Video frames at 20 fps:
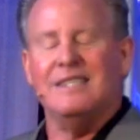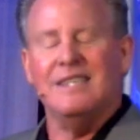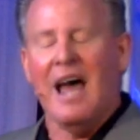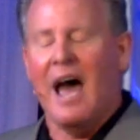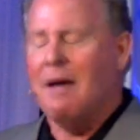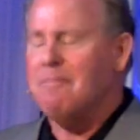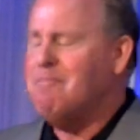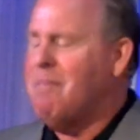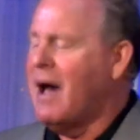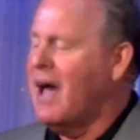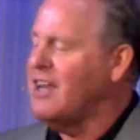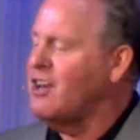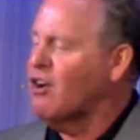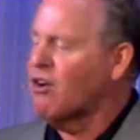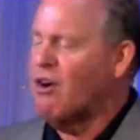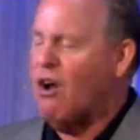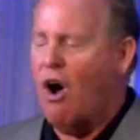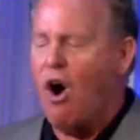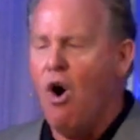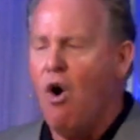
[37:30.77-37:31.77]
not by
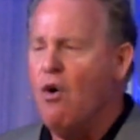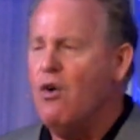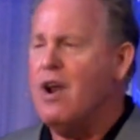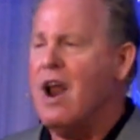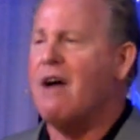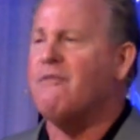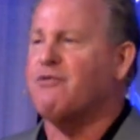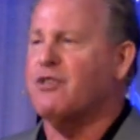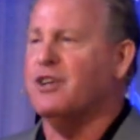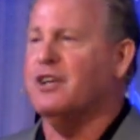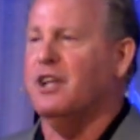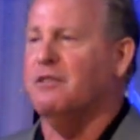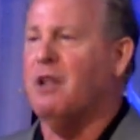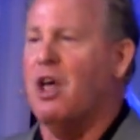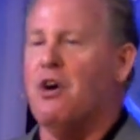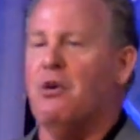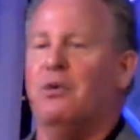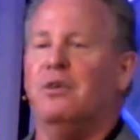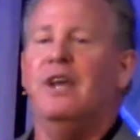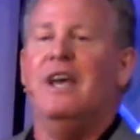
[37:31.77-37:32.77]
your own effort
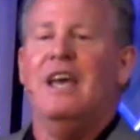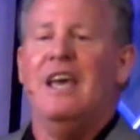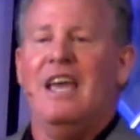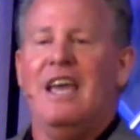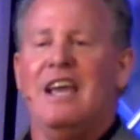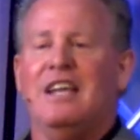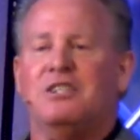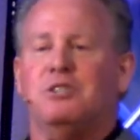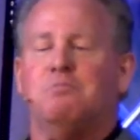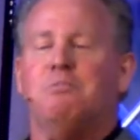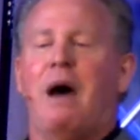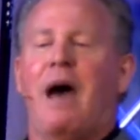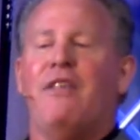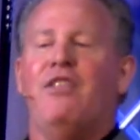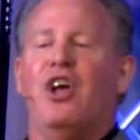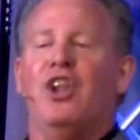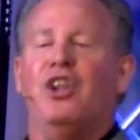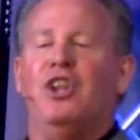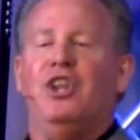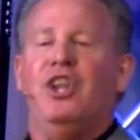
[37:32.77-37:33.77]
alone. It's by
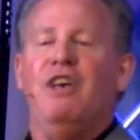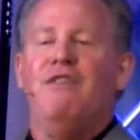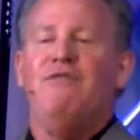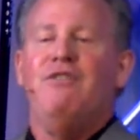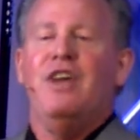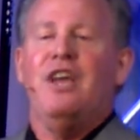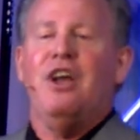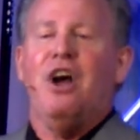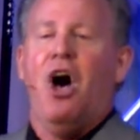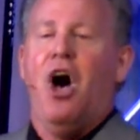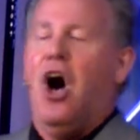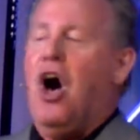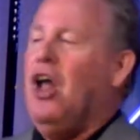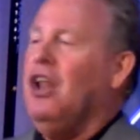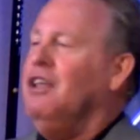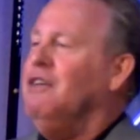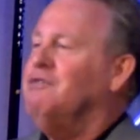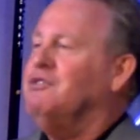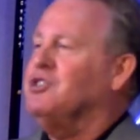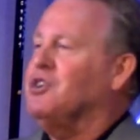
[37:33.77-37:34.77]
the living
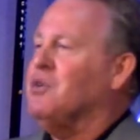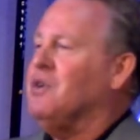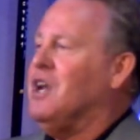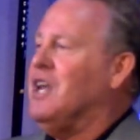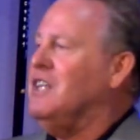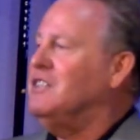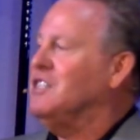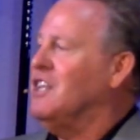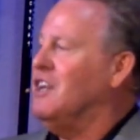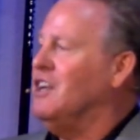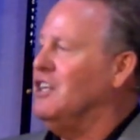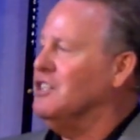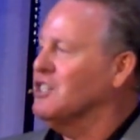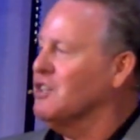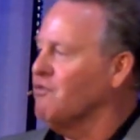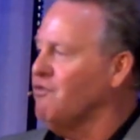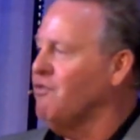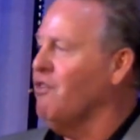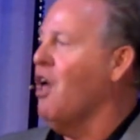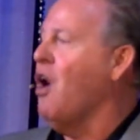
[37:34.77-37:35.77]
olive trees that is
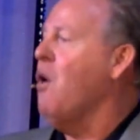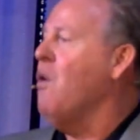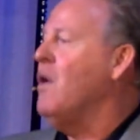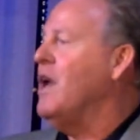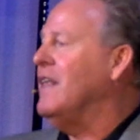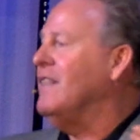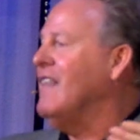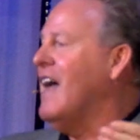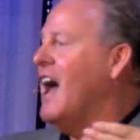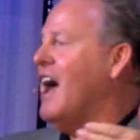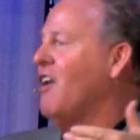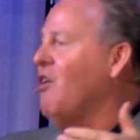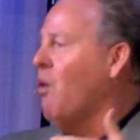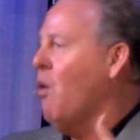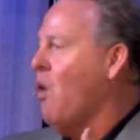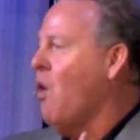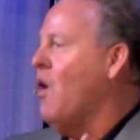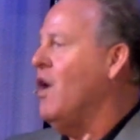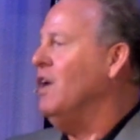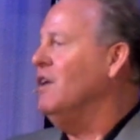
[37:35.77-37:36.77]
flowing that
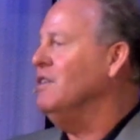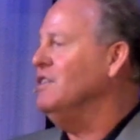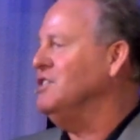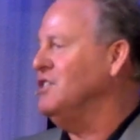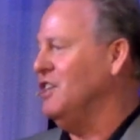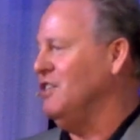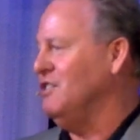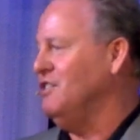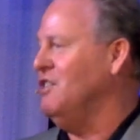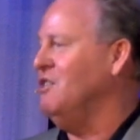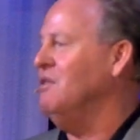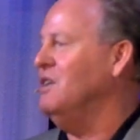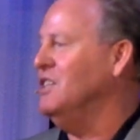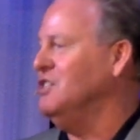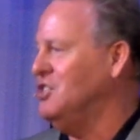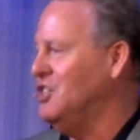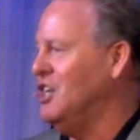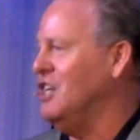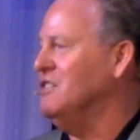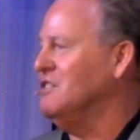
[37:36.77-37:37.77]
oil to you in
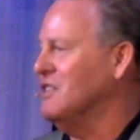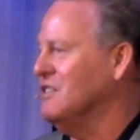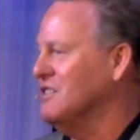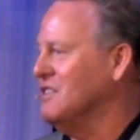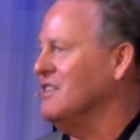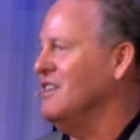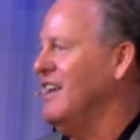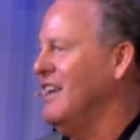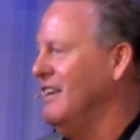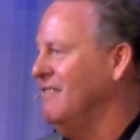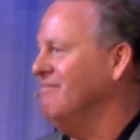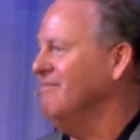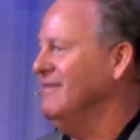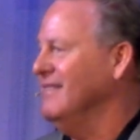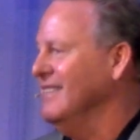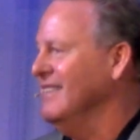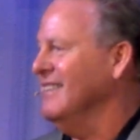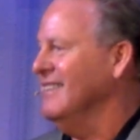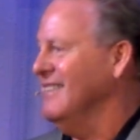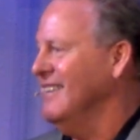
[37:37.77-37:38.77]
Jesus'
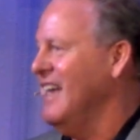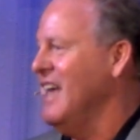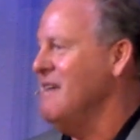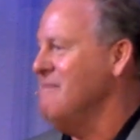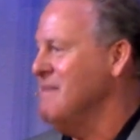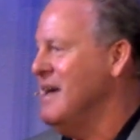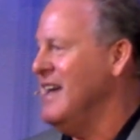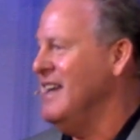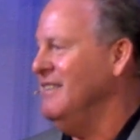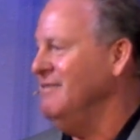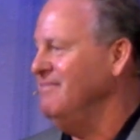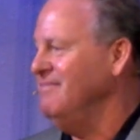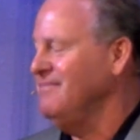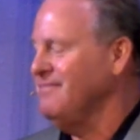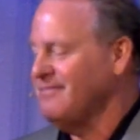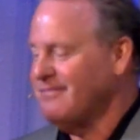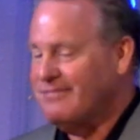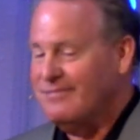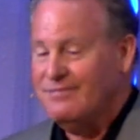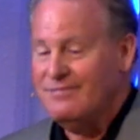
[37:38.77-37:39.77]
name. Amen?
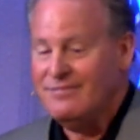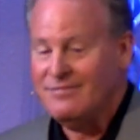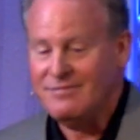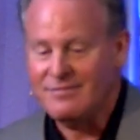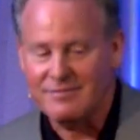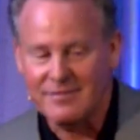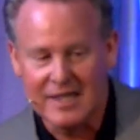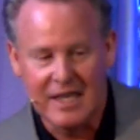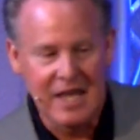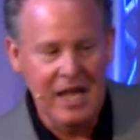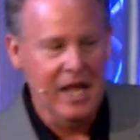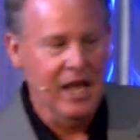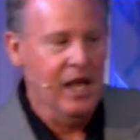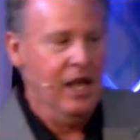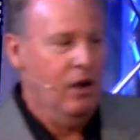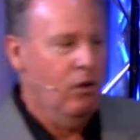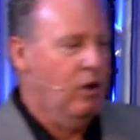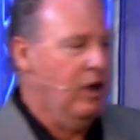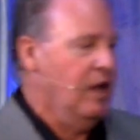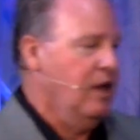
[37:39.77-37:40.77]

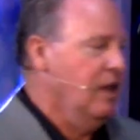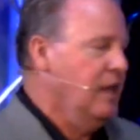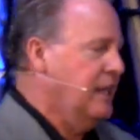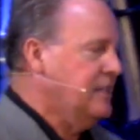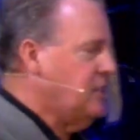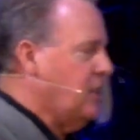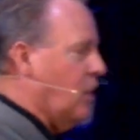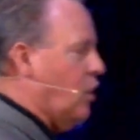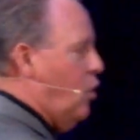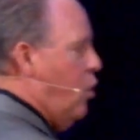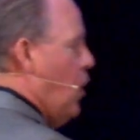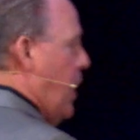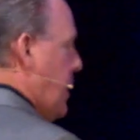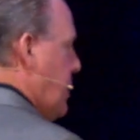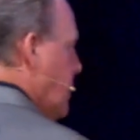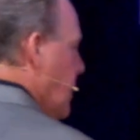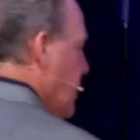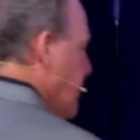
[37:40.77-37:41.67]
Well, that's a quick